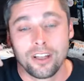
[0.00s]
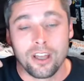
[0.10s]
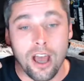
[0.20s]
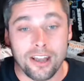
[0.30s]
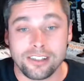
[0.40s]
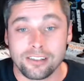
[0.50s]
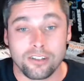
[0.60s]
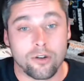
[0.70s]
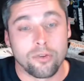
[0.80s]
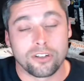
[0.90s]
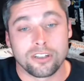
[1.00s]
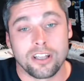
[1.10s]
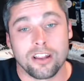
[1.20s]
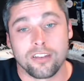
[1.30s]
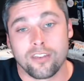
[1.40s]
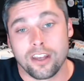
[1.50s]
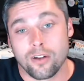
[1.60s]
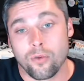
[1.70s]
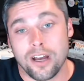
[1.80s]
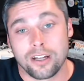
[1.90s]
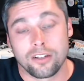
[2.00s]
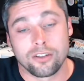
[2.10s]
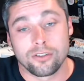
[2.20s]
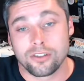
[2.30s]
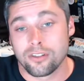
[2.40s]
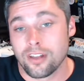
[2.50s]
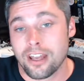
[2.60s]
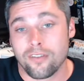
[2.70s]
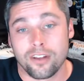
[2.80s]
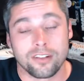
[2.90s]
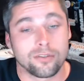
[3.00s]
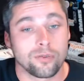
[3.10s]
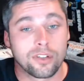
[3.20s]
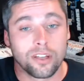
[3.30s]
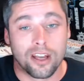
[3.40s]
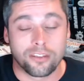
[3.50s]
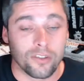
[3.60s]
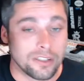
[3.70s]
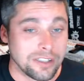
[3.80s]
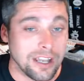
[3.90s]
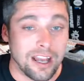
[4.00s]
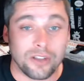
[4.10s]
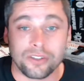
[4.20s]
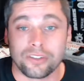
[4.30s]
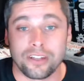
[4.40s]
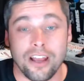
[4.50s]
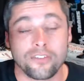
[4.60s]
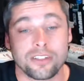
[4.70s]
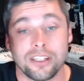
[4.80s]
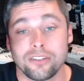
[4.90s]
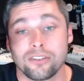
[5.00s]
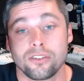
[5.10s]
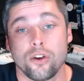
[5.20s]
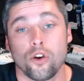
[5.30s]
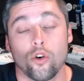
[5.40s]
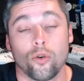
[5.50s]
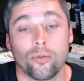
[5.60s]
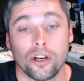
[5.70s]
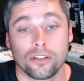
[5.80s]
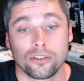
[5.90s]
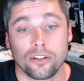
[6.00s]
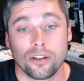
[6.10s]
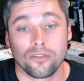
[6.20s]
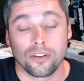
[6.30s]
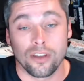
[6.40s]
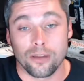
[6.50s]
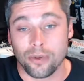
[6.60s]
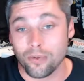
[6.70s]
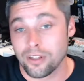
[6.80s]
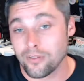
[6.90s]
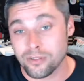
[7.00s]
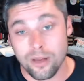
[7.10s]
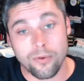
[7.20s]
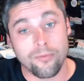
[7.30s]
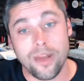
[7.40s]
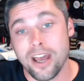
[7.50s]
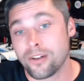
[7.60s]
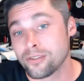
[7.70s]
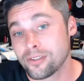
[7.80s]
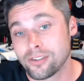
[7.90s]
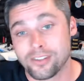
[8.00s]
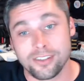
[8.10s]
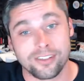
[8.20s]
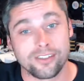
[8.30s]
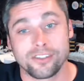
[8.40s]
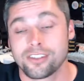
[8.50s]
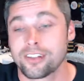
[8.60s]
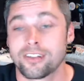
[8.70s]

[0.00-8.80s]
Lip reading: I see so much because I live in like a wine country, so they have like these really nice fancy houses, and I've seen so much stuff. And like people live on top of mountains and just